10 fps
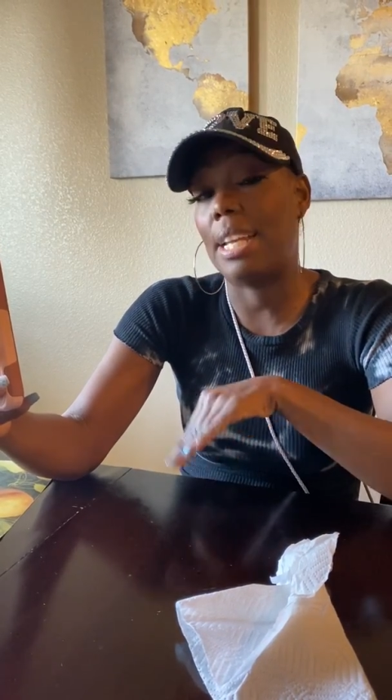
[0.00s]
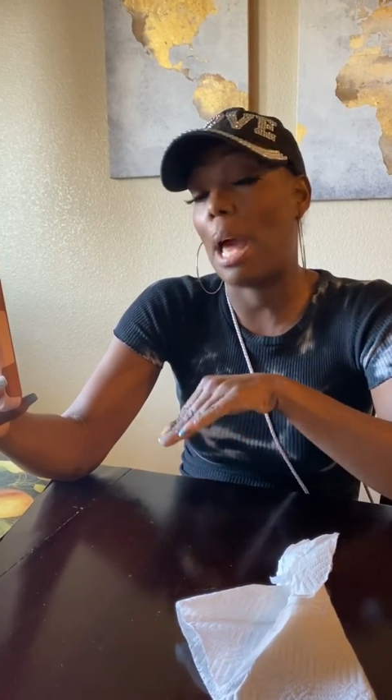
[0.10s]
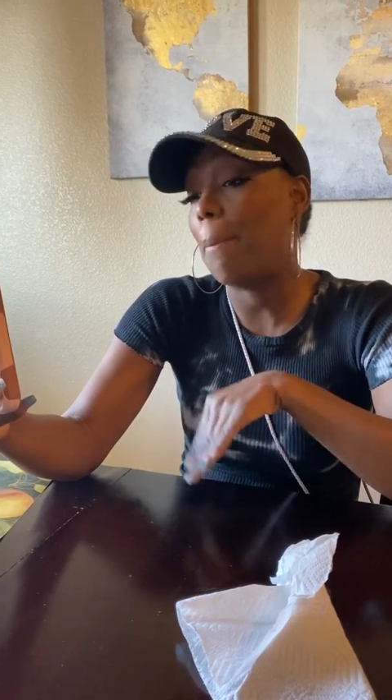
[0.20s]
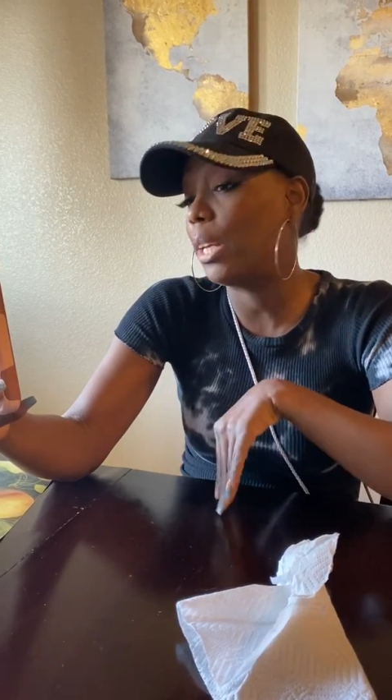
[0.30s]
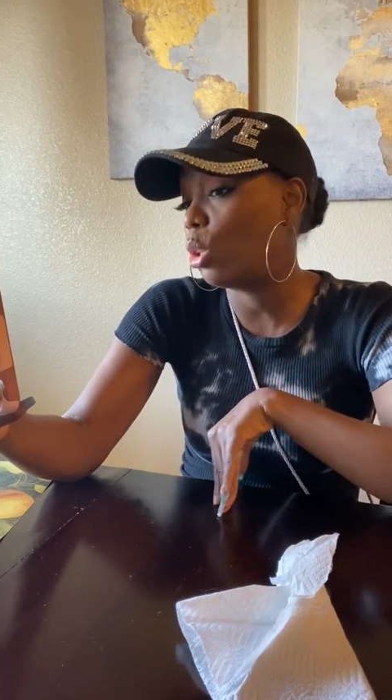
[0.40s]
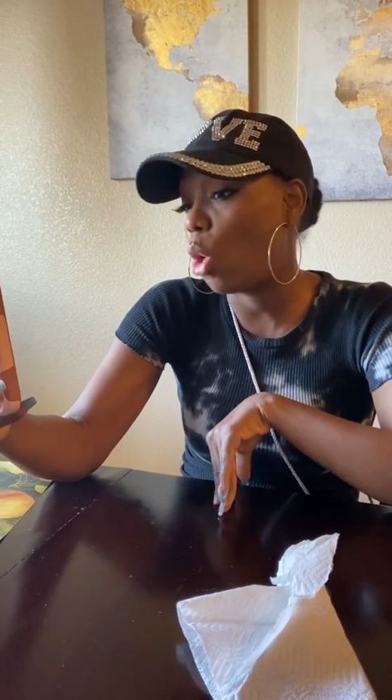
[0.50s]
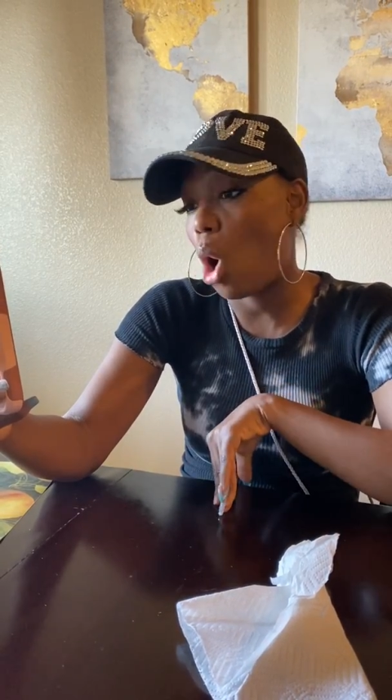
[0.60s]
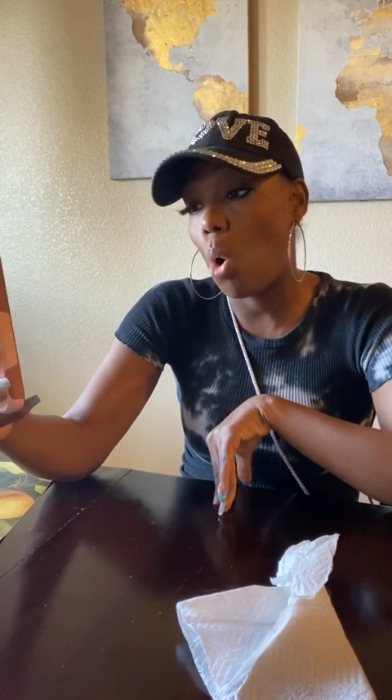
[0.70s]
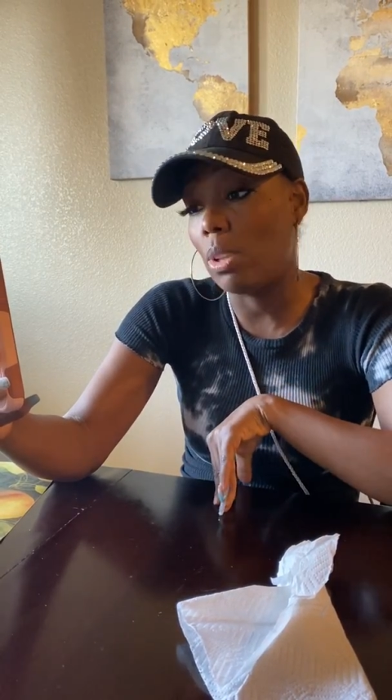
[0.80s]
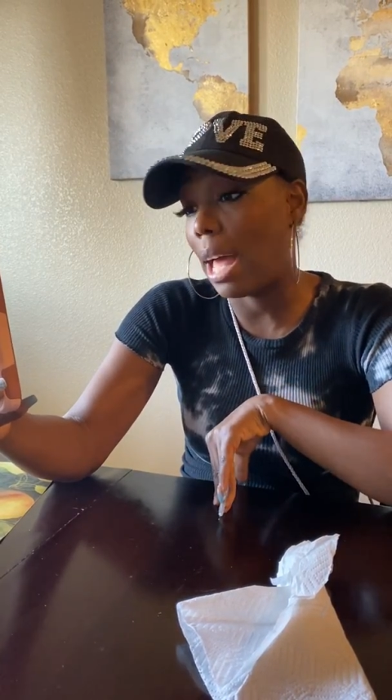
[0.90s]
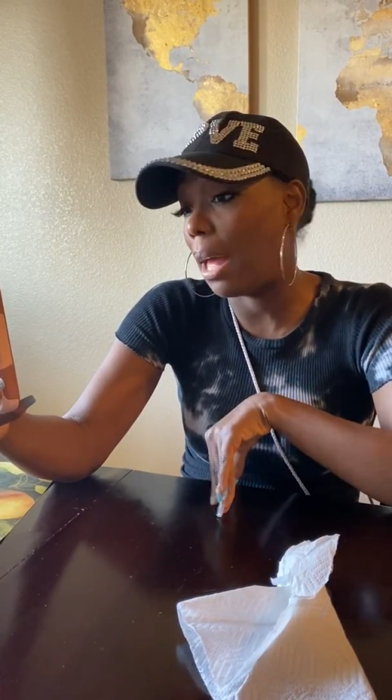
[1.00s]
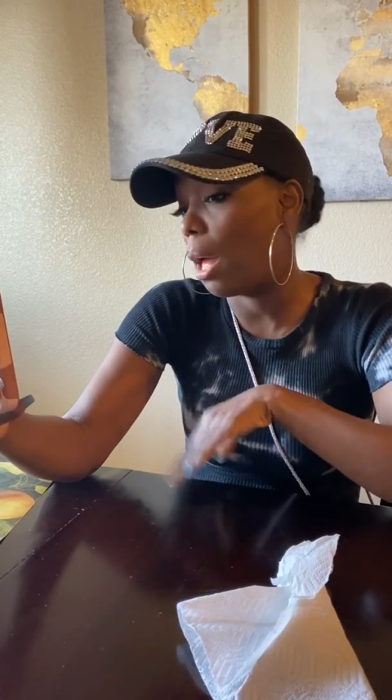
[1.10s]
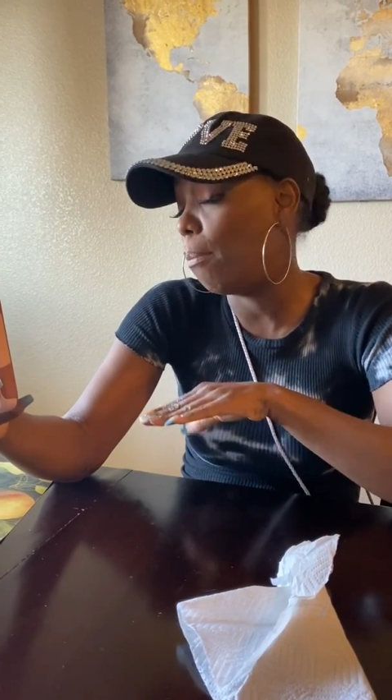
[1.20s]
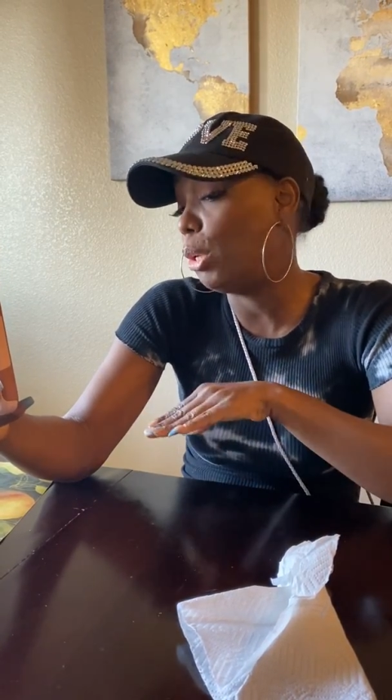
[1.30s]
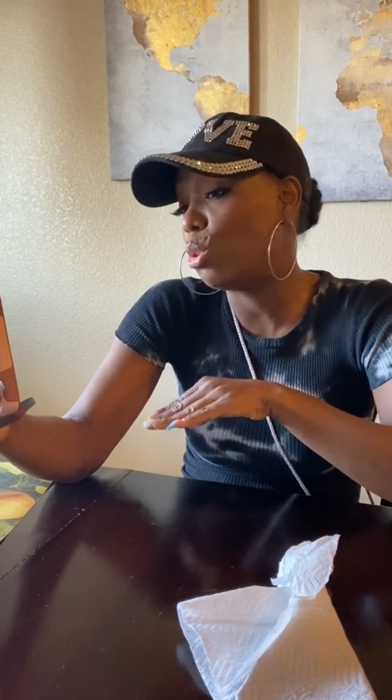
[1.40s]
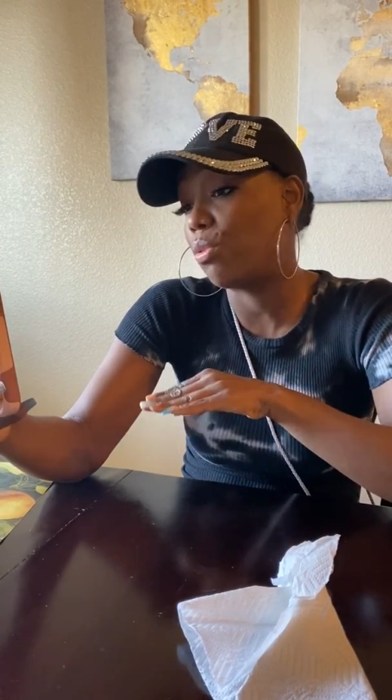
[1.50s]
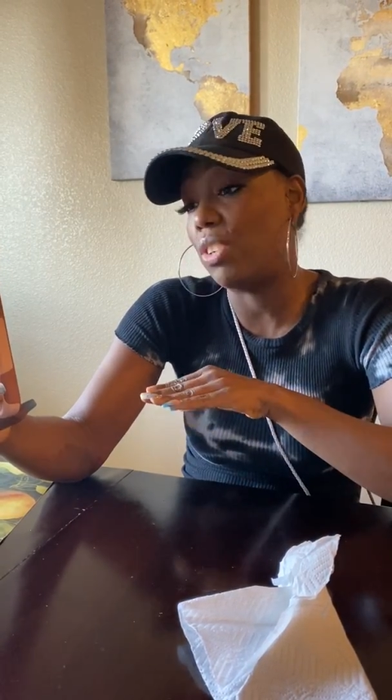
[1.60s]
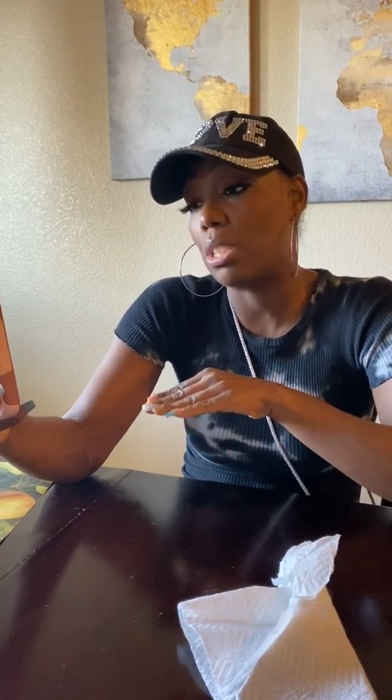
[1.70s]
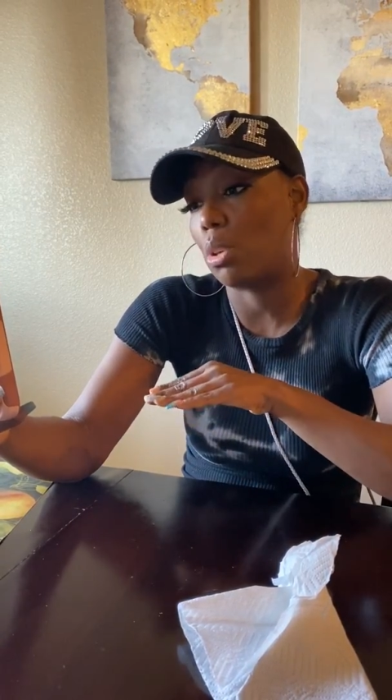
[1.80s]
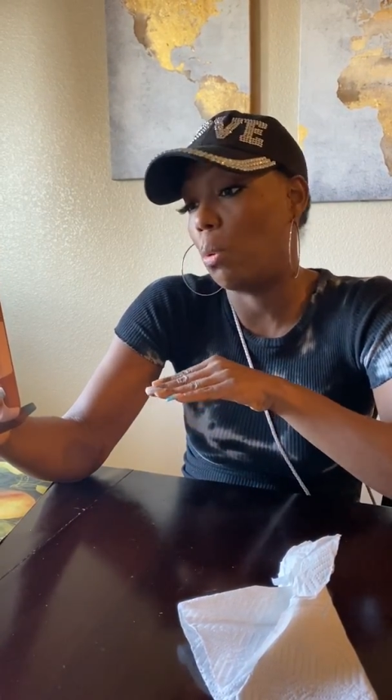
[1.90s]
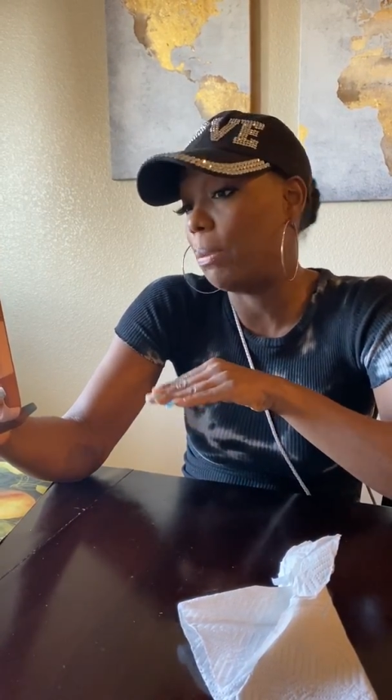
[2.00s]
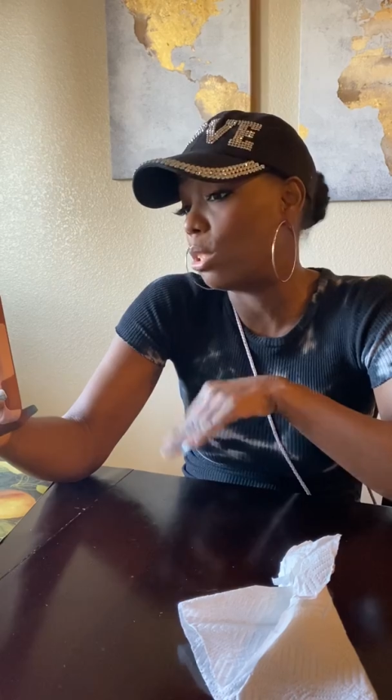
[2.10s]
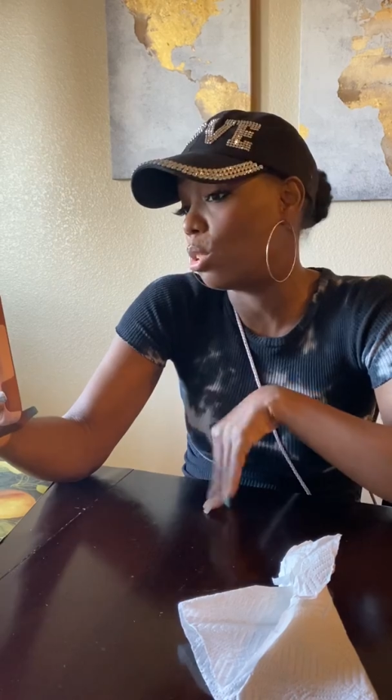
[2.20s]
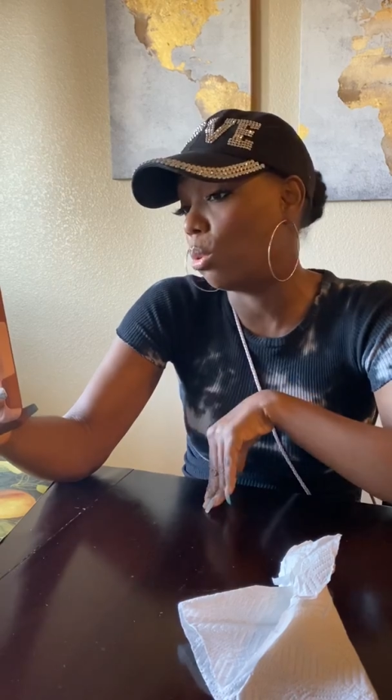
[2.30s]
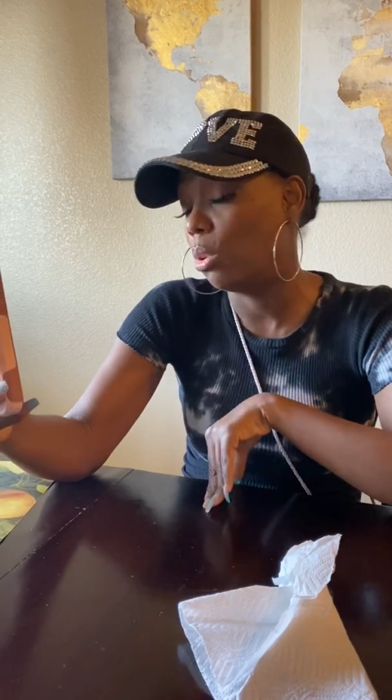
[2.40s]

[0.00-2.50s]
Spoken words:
I've been through a whole lot: abuse, physical, mental,